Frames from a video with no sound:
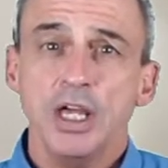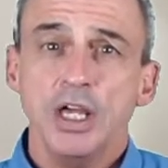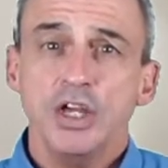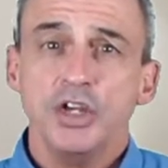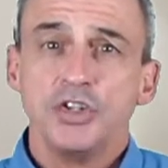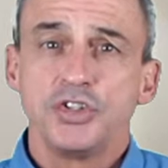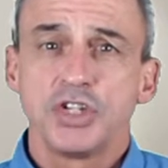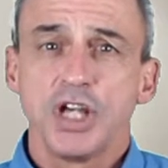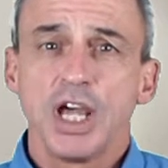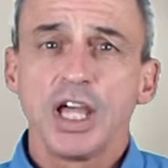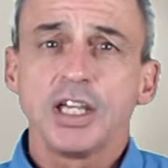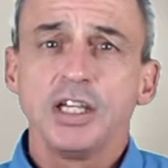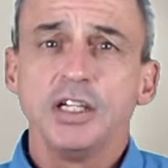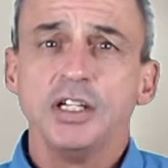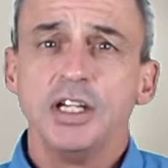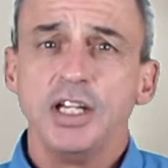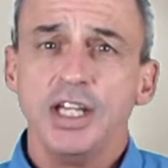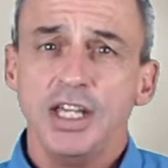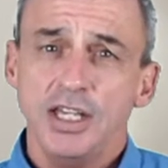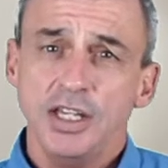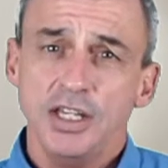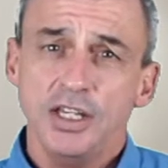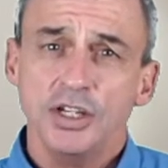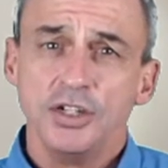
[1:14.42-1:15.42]
Second
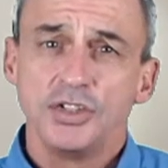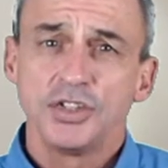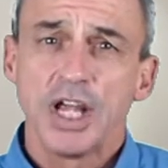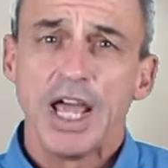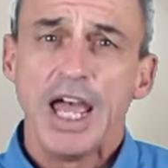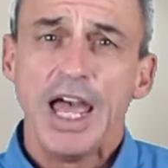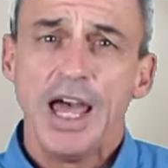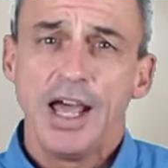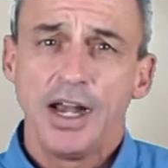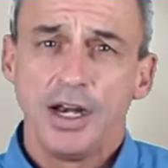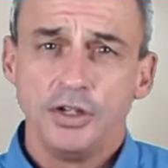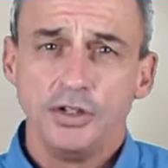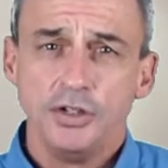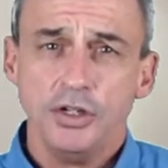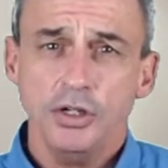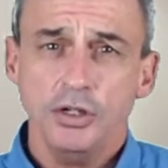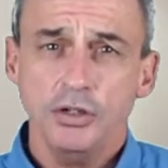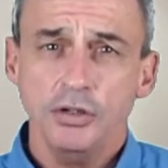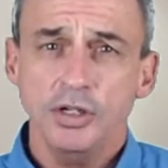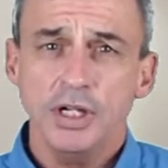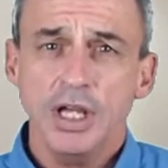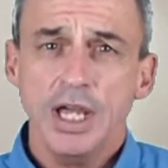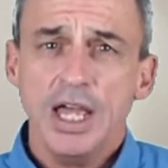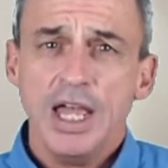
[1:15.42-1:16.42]
is
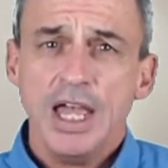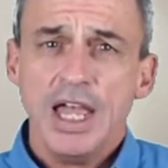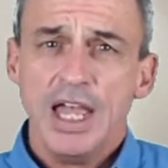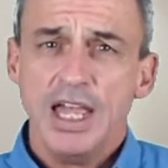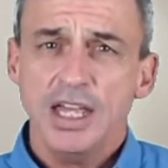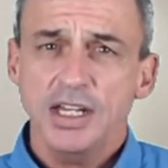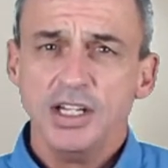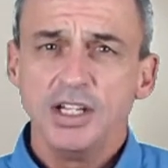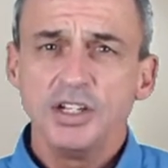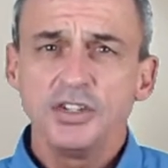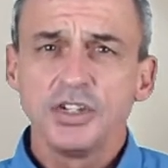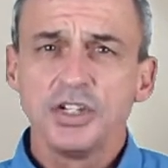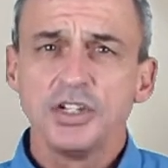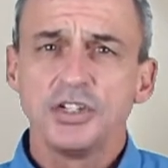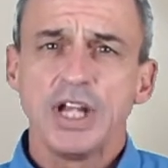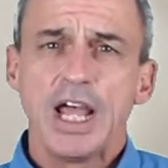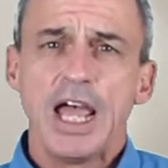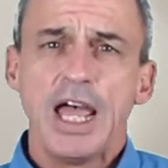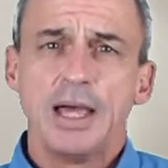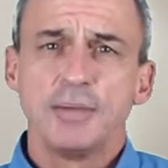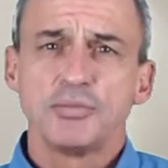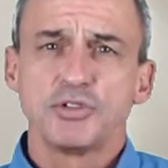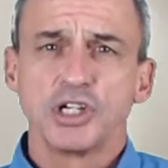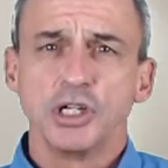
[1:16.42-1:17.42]
attitude, and this is
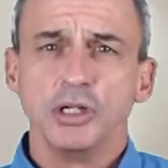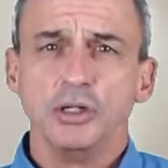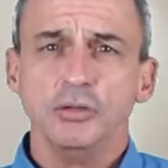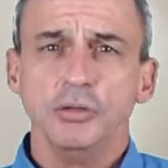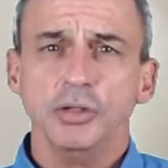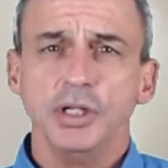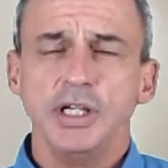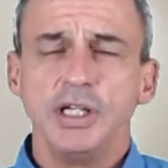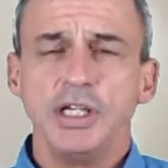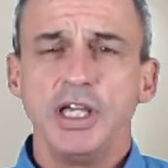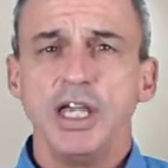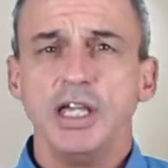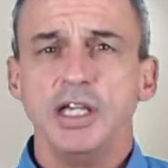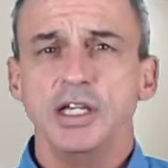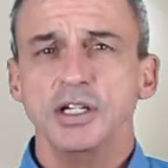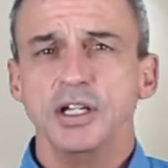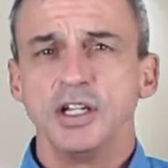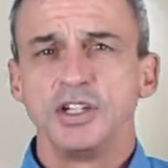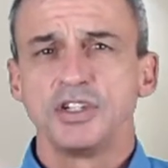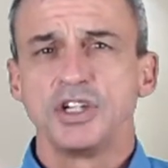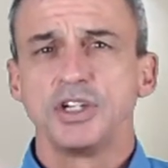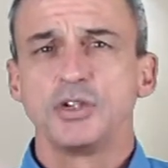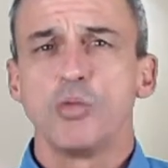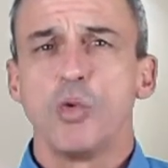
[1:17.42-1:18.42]
absolutely key, and
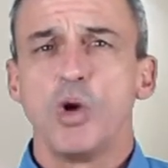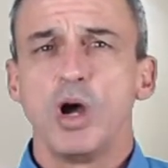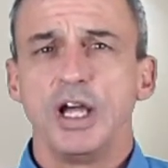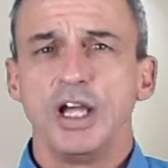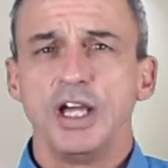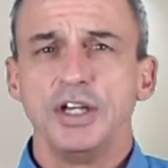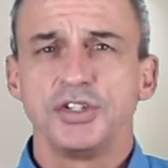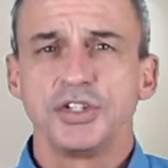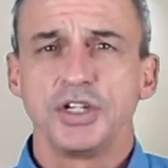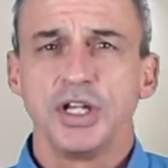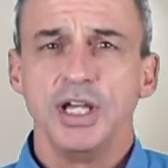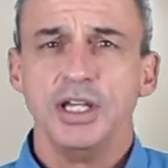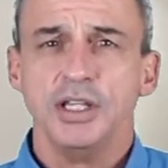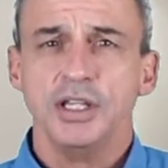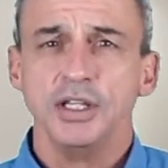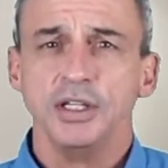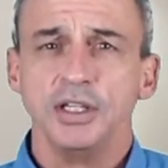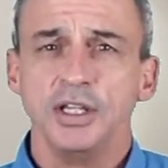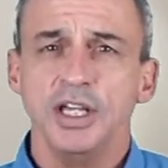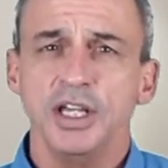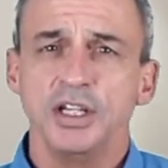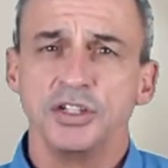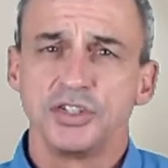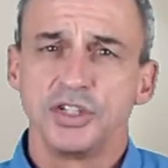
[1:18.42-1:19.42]
this is why I say
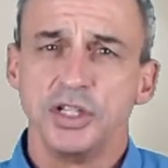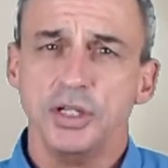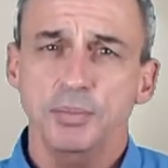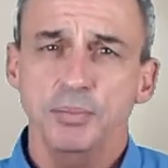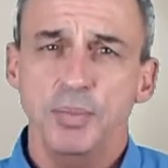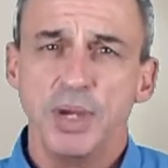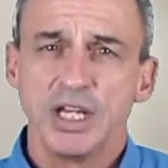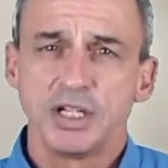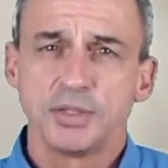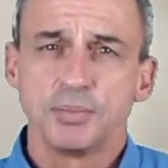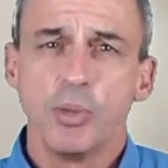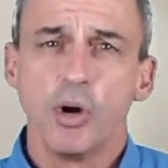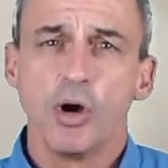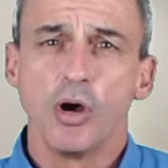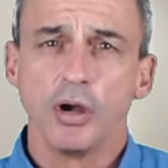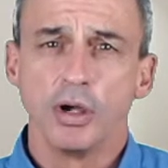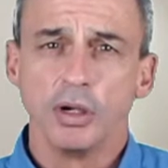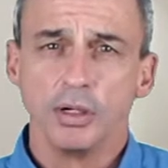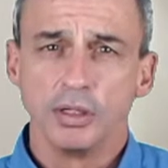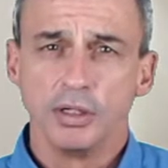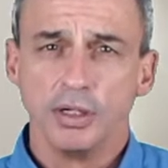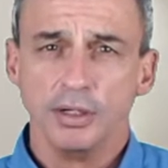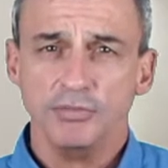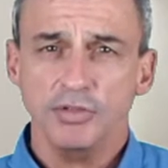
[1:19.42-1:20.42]
that it's the best
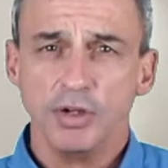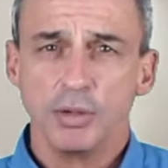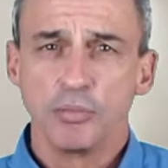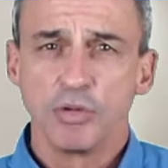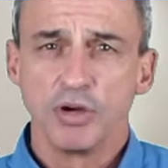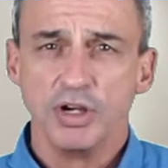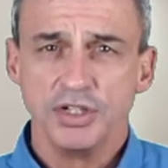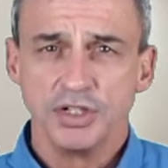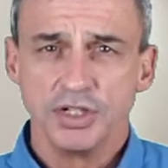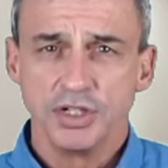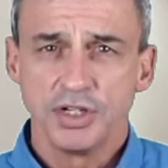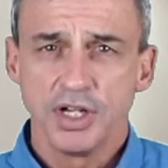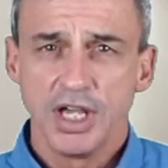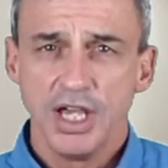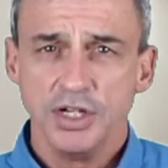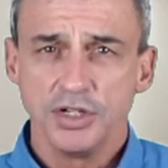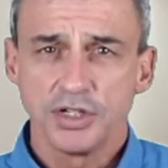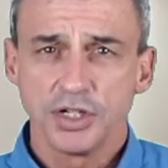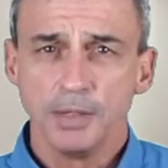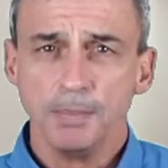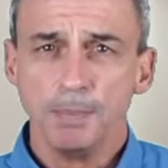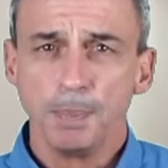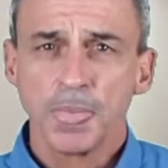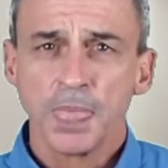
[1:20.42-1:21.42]
part of your
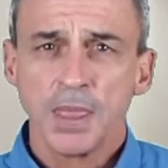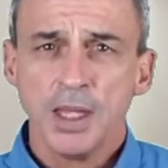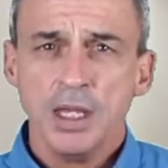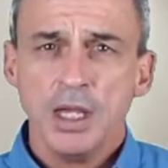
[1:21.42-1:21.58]
presentation.